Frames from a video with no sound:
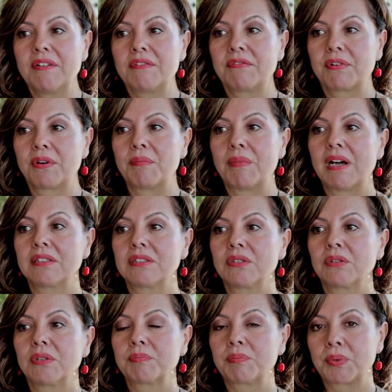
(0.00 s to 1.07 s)
from
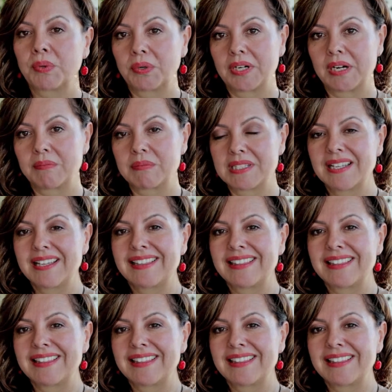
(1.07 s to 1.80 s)
adult programs.